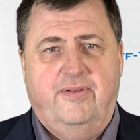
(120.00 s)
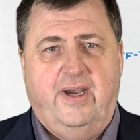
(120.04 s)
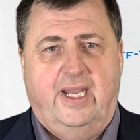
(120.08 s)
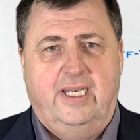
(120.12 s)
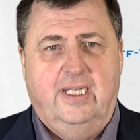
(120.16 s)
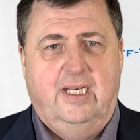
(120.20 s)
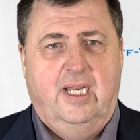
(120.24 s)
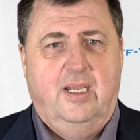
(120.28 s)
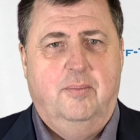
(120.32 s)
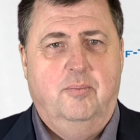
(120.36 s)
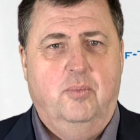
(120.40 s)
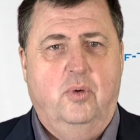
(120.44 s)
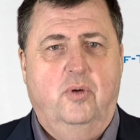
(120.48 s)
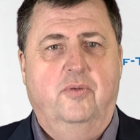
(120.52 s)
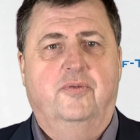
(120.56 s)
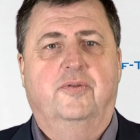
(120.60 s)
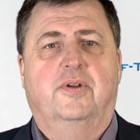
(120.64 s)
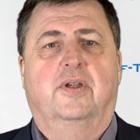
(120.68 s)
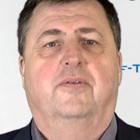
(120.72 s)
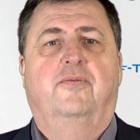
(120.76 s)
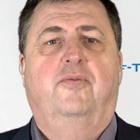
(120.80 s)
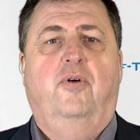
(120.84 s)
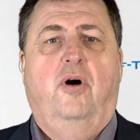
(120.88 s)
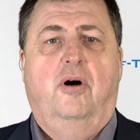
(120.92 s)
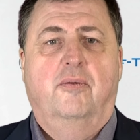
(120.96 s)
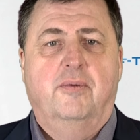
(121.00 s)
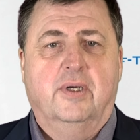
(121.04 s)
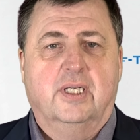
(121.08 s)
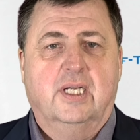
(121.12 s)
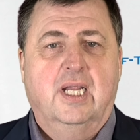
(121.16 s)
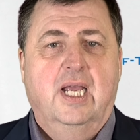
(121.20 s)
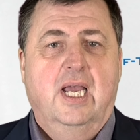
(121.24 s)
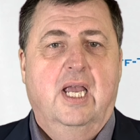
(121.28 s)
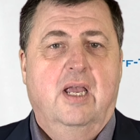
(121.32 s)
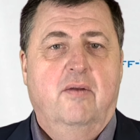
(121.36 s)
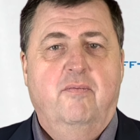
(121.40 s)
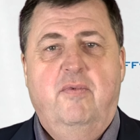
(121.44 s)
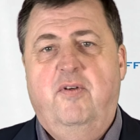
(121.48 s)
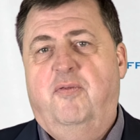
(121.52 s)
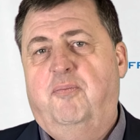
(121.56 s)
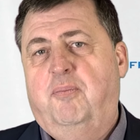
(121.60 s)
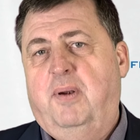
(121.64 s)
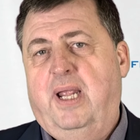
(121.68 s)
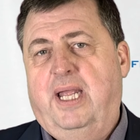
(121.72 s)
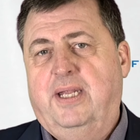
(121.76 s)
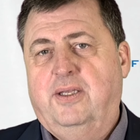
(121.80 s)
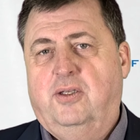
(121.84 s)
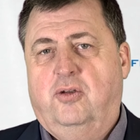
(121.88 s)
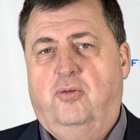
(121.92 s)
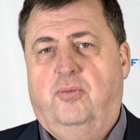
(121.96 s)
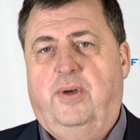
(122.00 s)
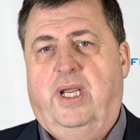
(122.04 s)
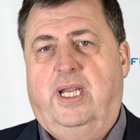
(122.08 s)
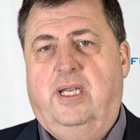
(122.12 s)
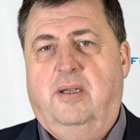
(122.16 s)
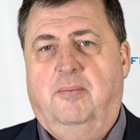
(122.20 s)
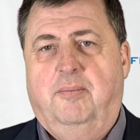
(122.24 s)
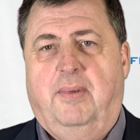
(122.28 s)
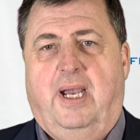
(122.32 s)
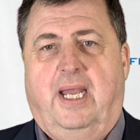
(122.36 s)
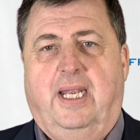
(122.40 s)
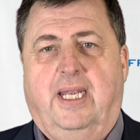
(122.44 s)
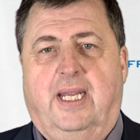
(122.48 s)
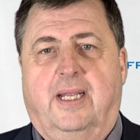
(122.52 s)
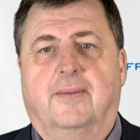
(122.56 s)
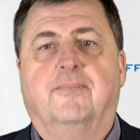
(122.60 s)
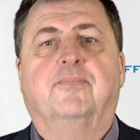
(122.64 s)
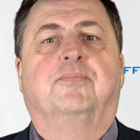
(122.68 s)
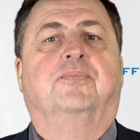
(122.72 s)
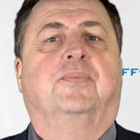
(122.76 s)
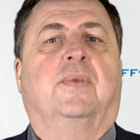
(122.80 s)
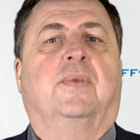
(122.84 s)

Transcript: finally moved forward with planned uranium mining.